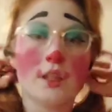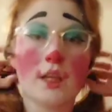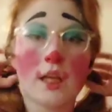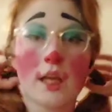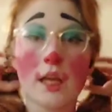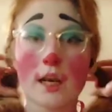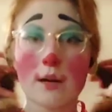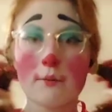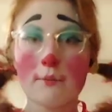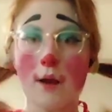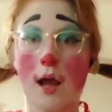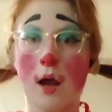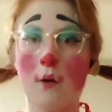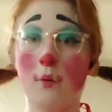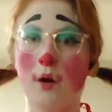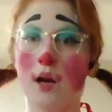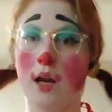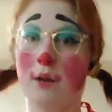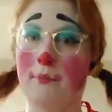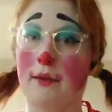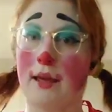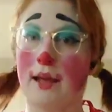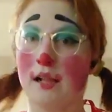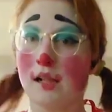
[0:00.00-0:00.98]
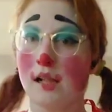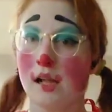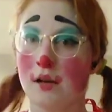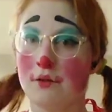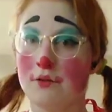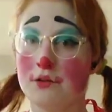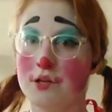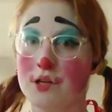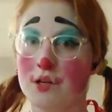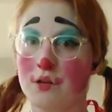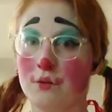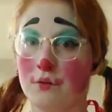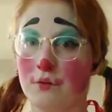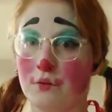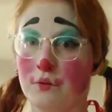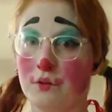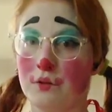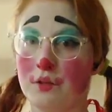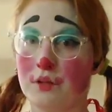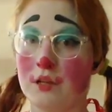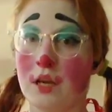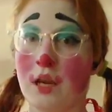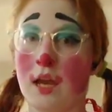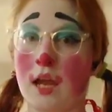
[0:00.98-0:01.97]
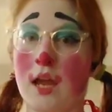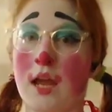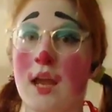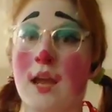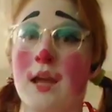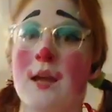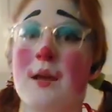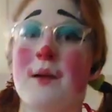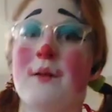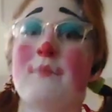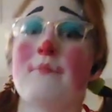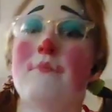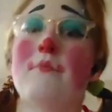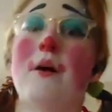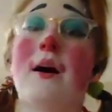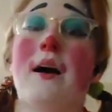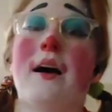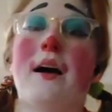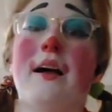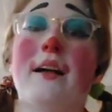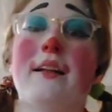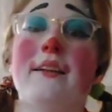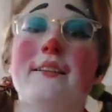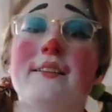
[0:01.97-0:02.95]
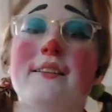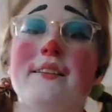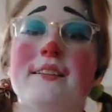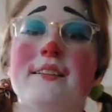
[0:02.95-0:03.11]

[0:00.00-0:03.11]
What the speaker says: and I'm not wearing my clown shoes, but